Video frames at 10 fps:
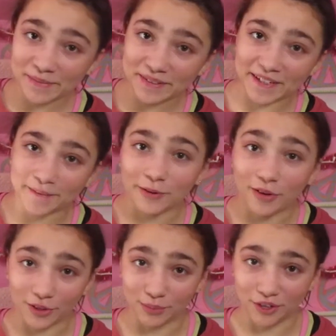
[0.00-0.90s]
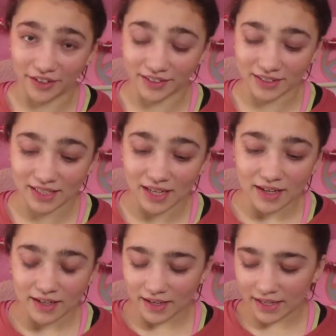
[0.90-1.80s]
keep saying about all the products.
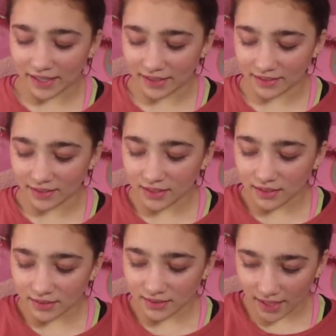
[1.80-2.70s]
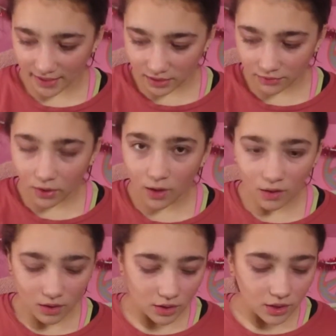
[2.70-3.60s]
And second of all,
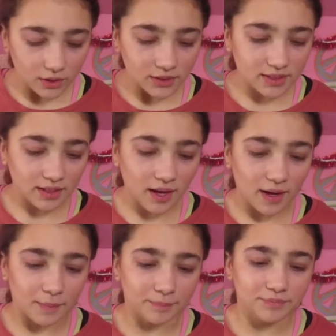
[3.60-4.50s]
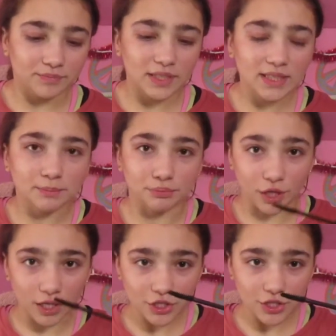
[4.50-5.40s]
um, this
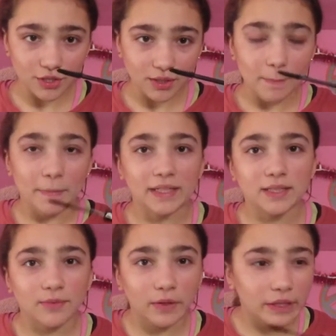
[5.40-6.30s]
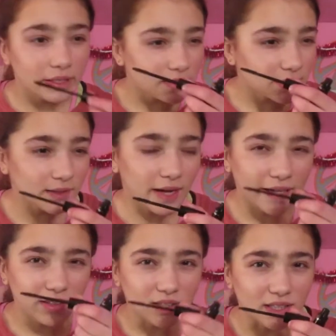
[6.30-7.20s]
brush makes it very easy to
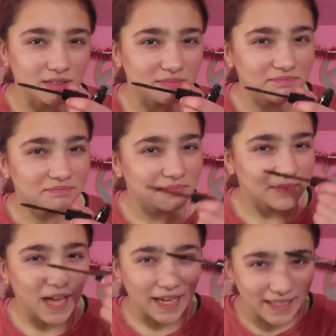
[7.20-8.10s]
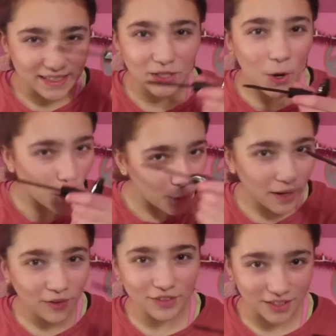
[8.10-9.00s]
kind of like, I guess, comb
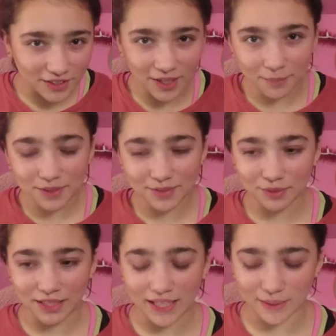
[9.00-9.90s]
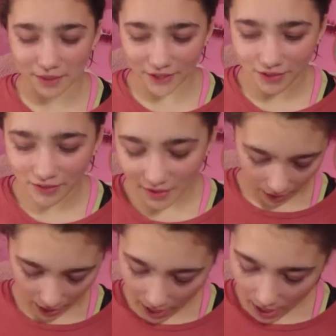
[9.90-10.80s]
out the clumps when they appear.
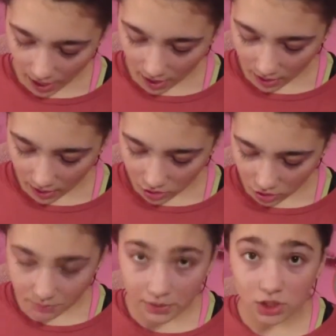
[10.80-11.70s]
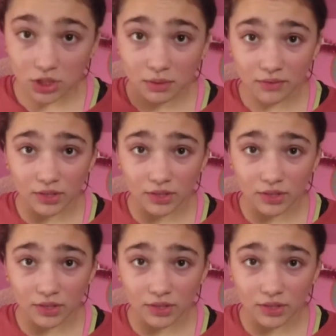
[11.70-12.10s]
Ah, I just pinched my